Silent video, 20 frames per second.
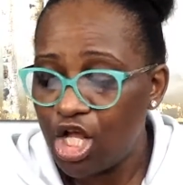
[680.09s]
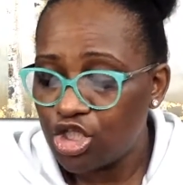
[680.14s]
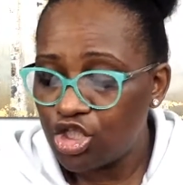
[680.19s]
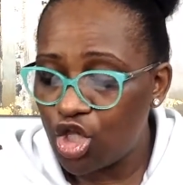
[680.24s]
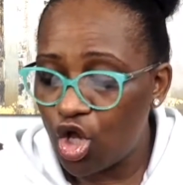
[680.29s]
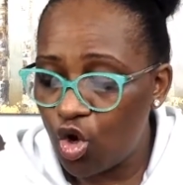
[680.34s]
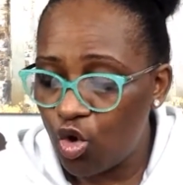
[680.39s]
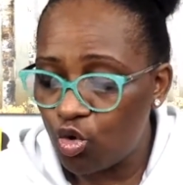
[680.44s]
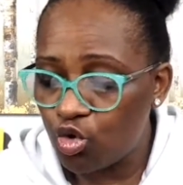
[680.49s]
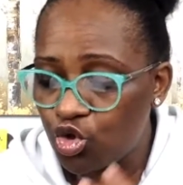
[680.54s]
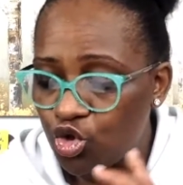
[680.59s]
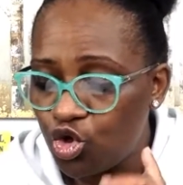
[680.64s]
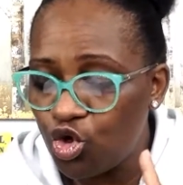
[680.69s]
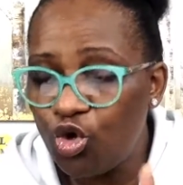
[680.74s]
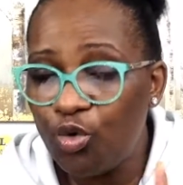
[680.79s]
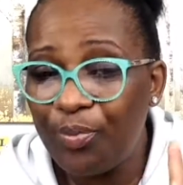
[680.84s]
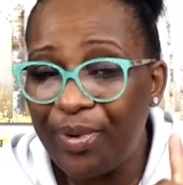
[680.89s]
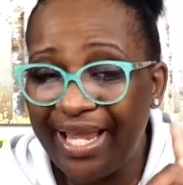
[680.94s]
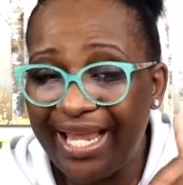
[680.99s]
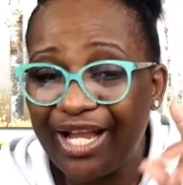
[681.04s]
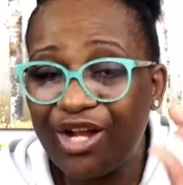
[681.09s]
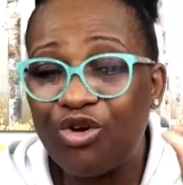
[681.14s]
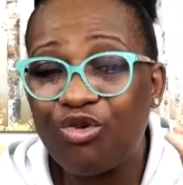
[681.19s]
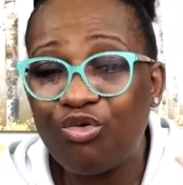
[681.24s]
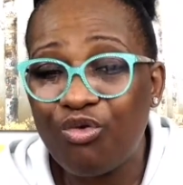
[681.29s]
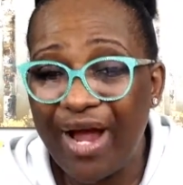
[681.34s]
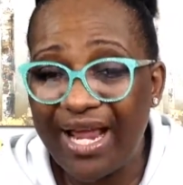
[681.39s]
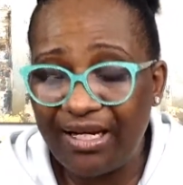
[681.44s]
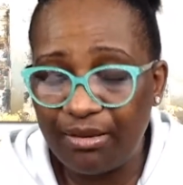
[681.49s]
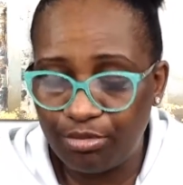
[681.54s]
So you being
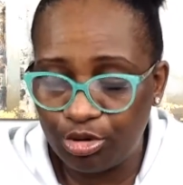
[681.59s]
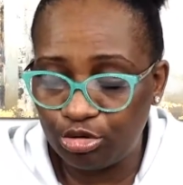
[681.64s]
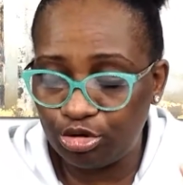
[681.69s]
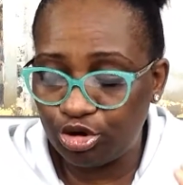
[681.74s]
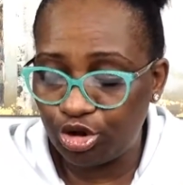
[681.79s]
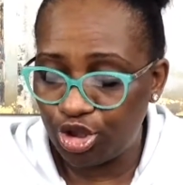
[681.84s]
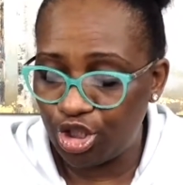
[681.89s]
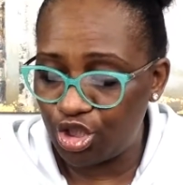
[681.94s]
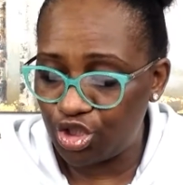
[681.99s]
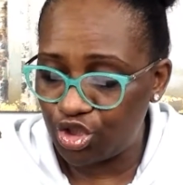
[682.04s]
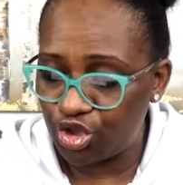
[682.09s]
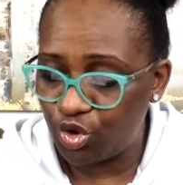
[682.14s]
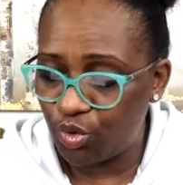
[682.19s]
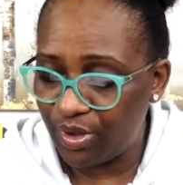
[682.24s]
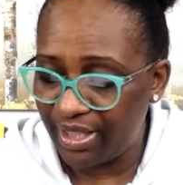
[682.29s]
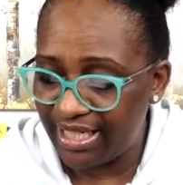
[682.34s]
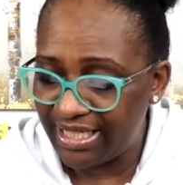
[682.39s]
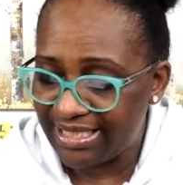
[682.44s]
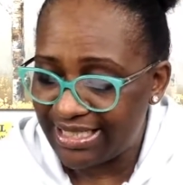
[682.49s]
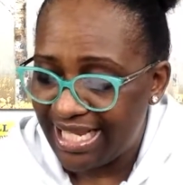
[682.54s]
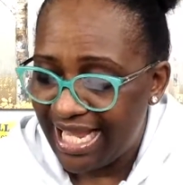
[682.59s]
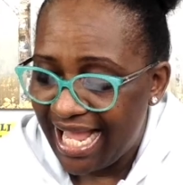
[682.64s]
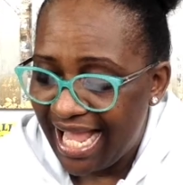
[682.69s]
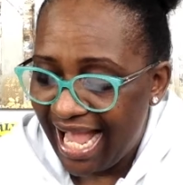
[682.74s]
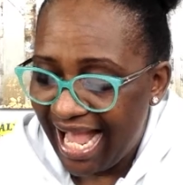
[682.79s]
credible to your students